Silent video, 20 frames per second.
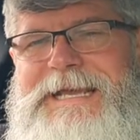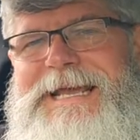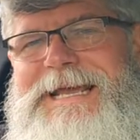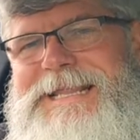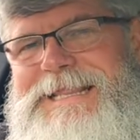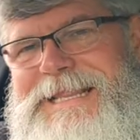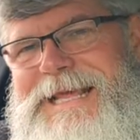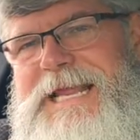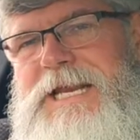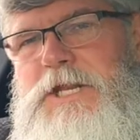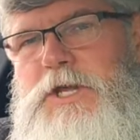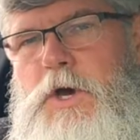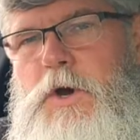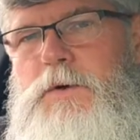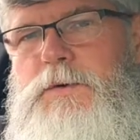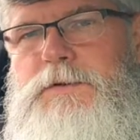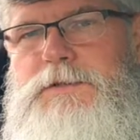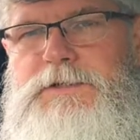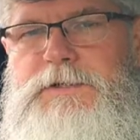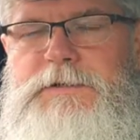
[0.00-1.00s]
and then
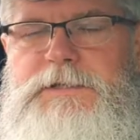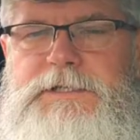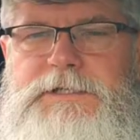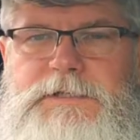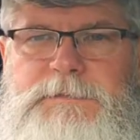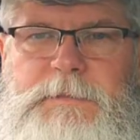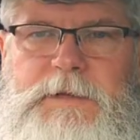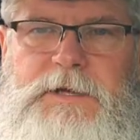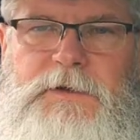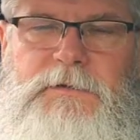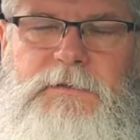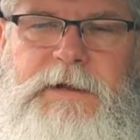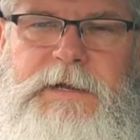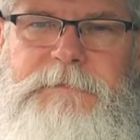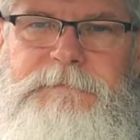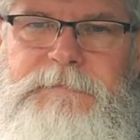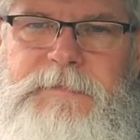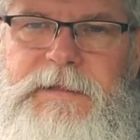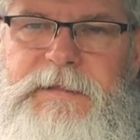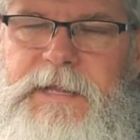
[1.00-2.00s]
go to this meet and
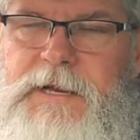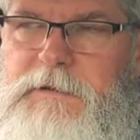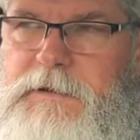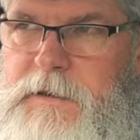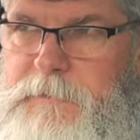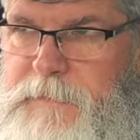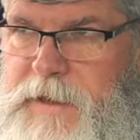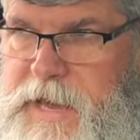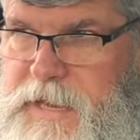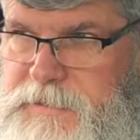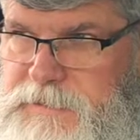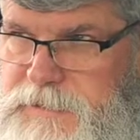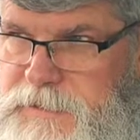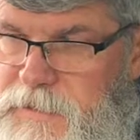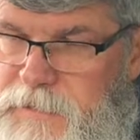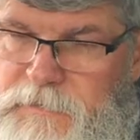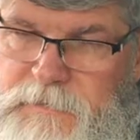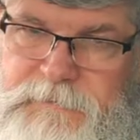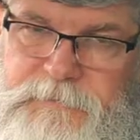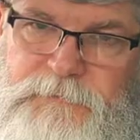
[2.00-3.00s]
greet, and then I'll come back.
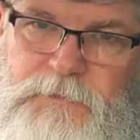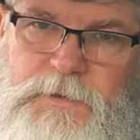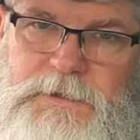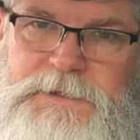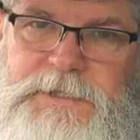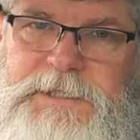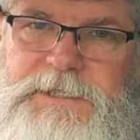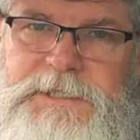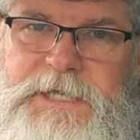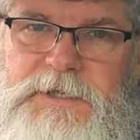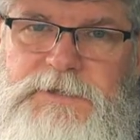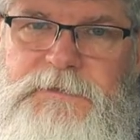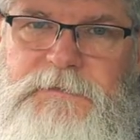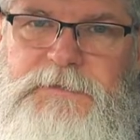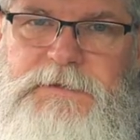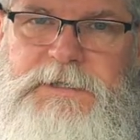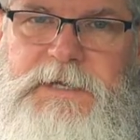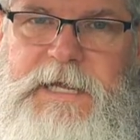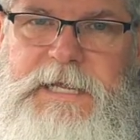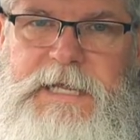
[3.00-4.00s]
So unfortunately scheduled
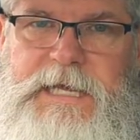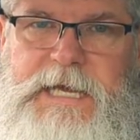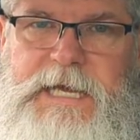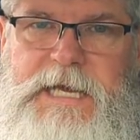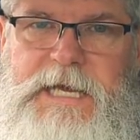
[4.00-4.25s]
for tonight.